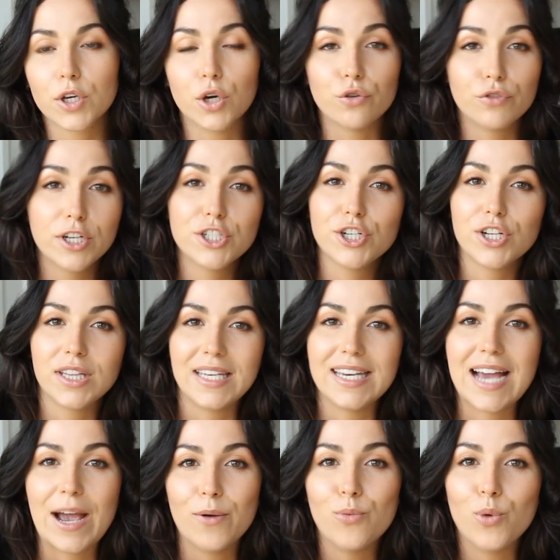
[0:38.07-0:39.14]

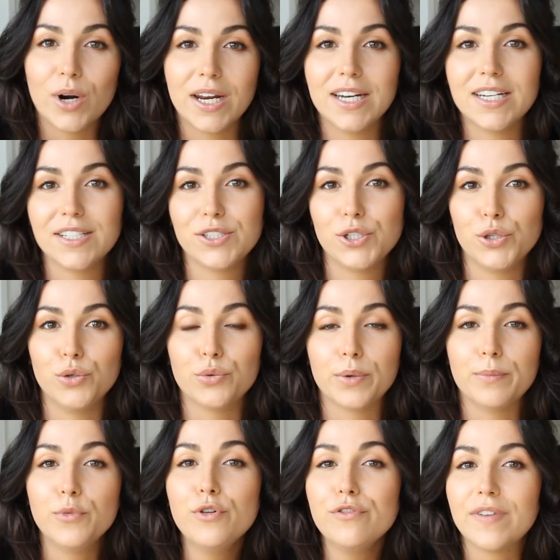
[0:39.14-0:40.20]
Originally, I wanted to
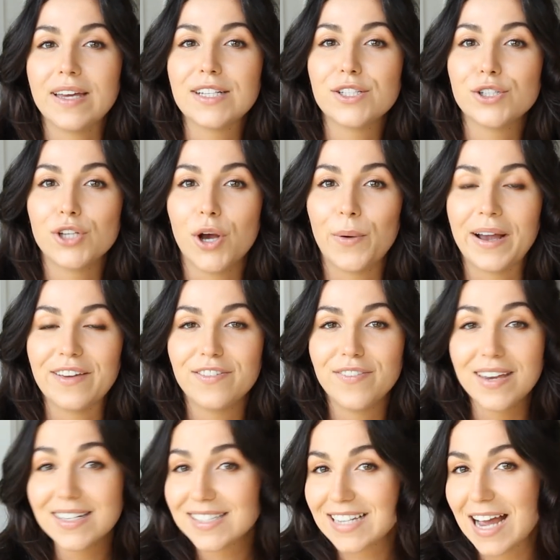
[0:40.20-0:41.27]
remove it, so I
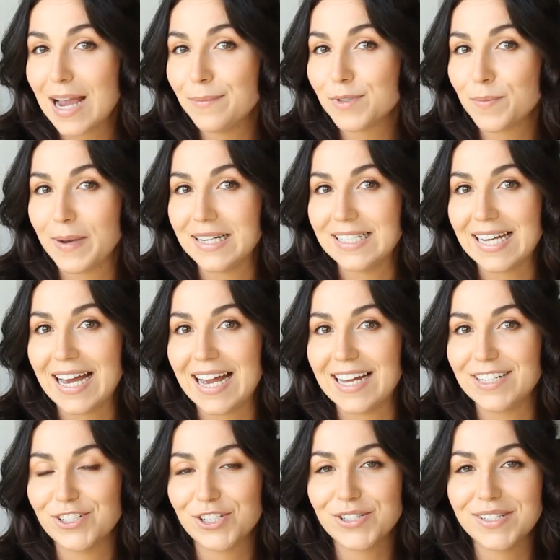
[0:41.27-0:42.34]
FaceTimed my
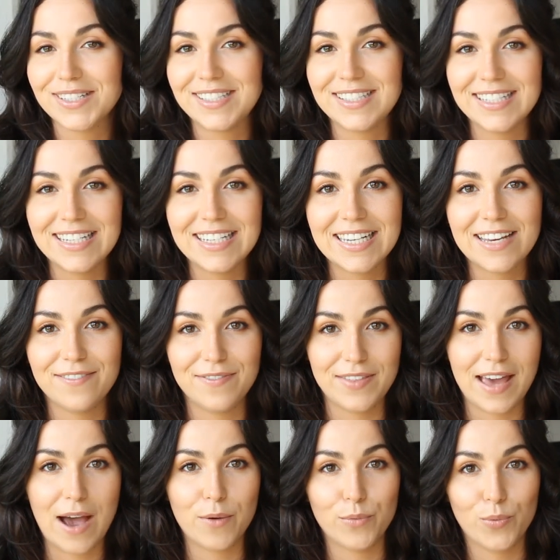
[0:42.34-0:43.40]
dad just to see if
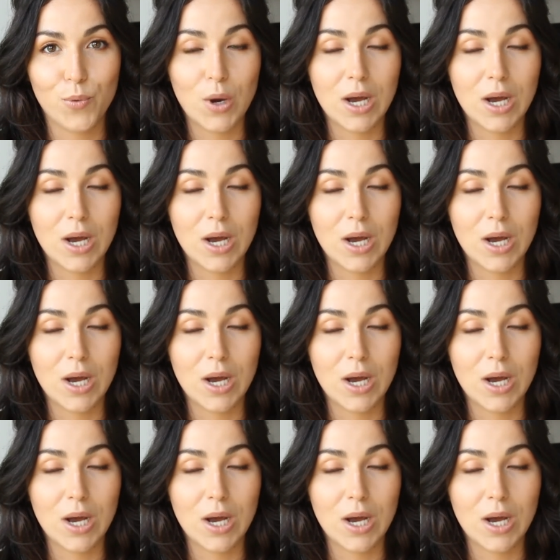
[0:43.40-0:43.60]
that